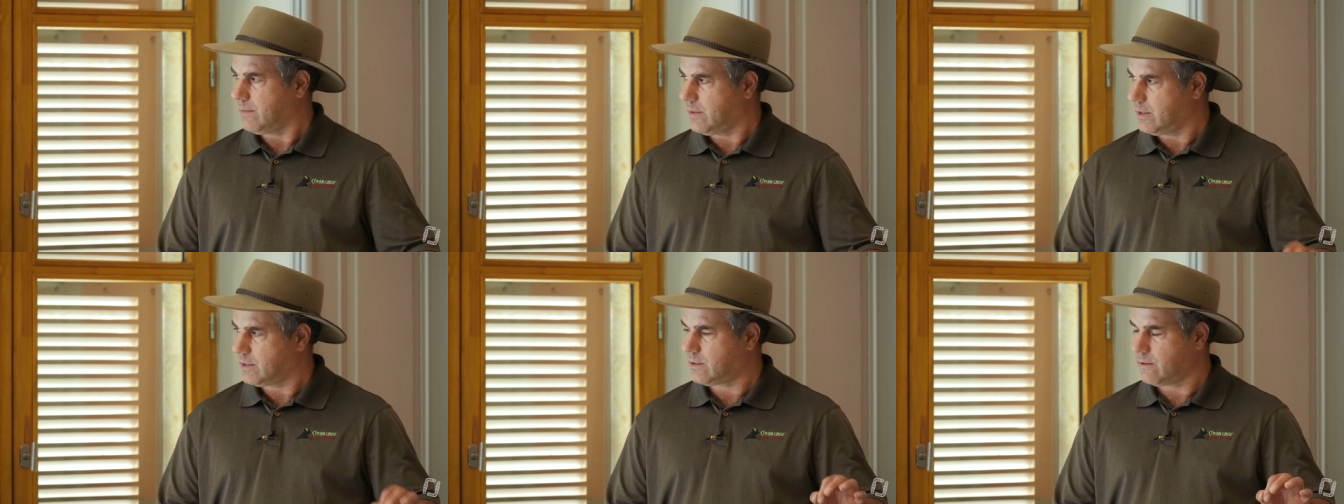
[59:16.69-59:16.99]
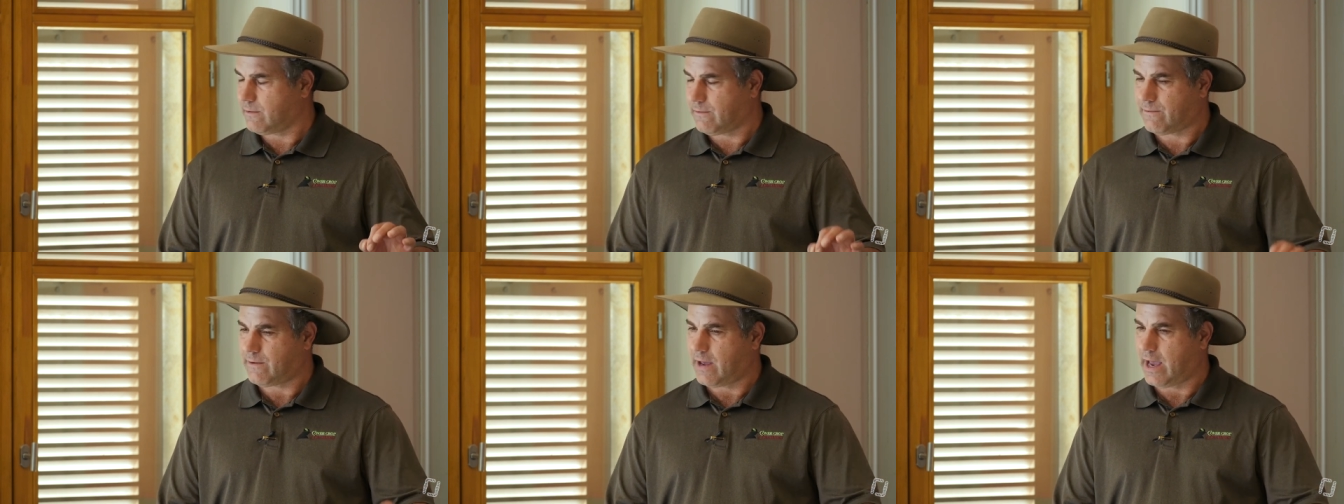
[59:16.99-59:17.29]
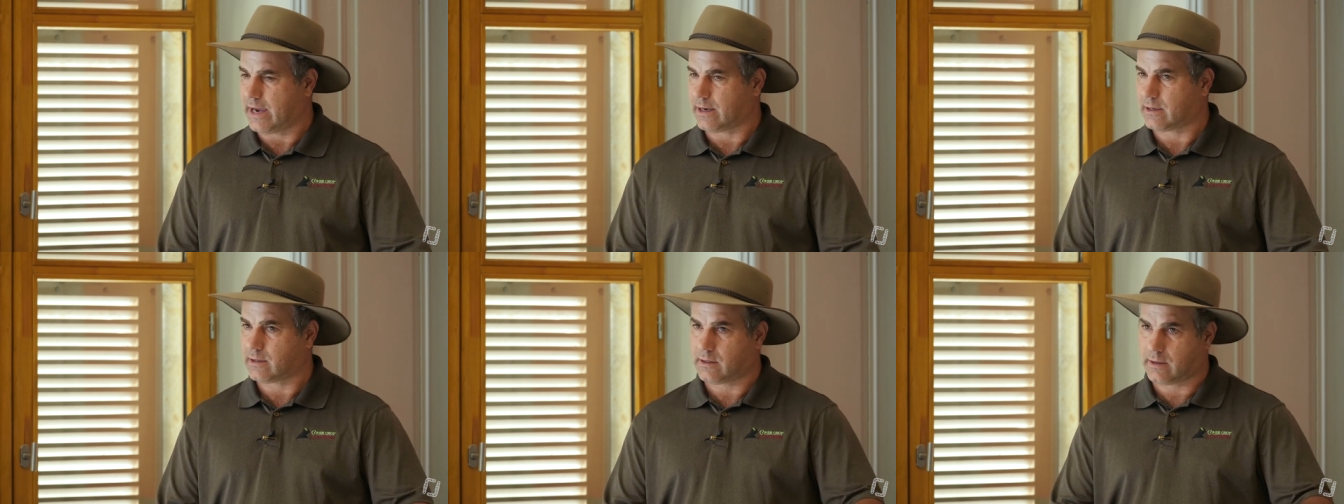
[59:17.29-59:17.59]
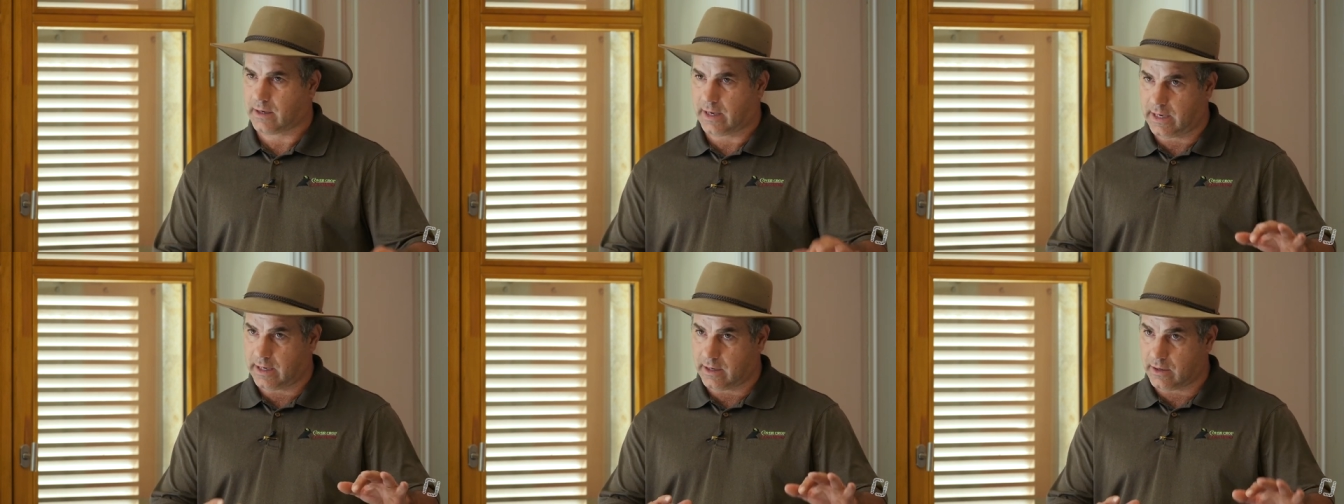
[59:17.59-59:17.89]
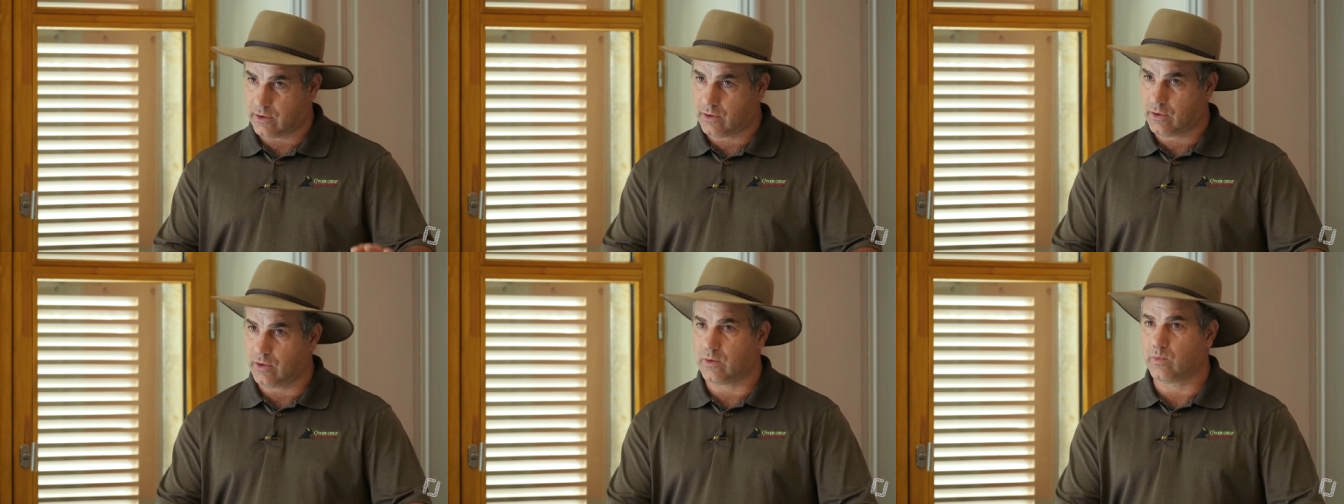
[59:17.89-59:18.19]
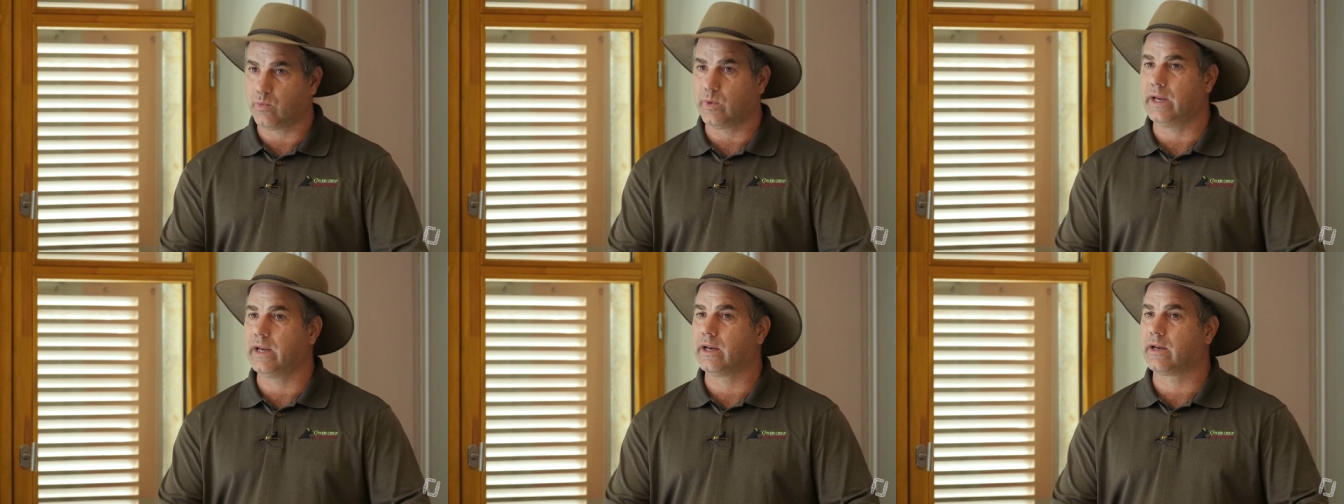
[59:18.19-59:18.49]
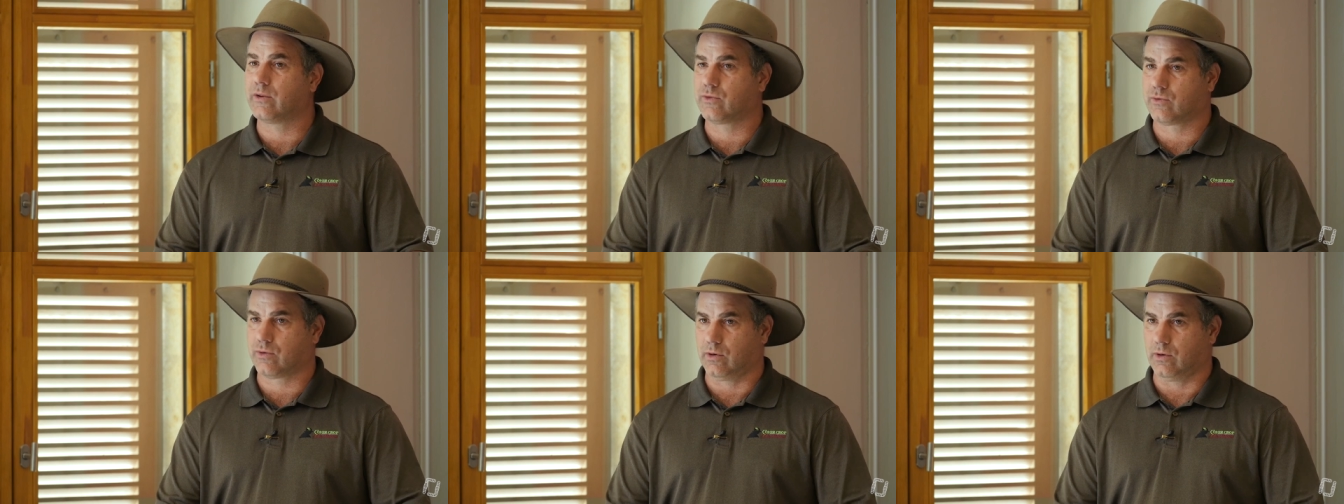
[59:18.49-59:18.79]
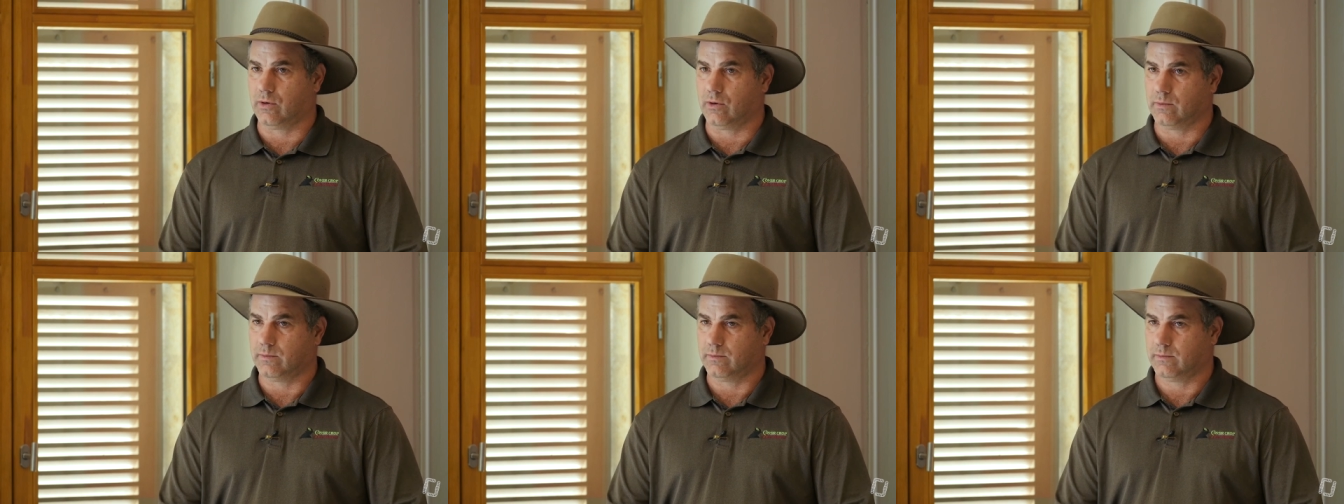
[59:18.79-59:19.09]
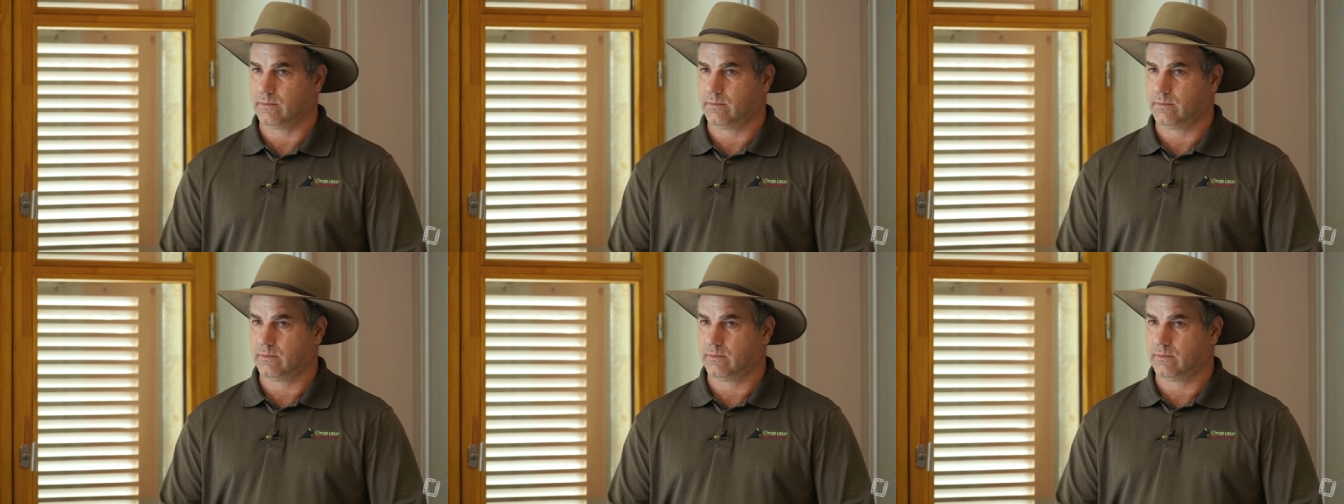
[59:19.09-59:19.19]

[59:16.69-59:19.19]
This effect of getting good weed control.